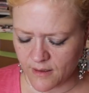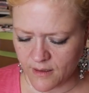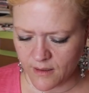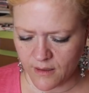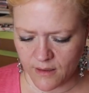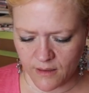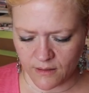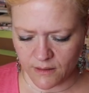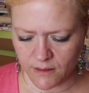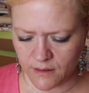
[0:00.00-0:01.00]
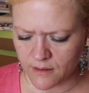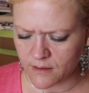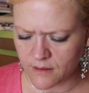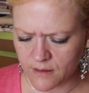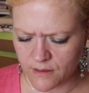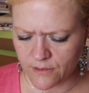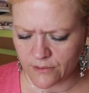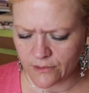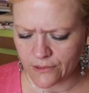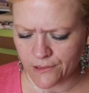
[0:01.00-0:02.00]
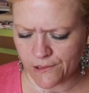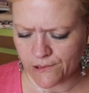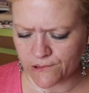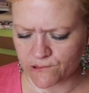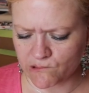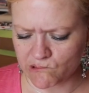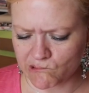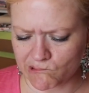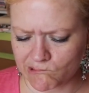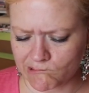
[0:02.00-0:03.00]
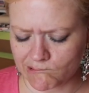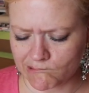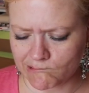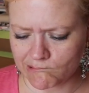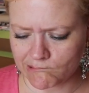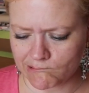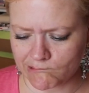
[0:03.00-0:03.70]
Nobody speaks.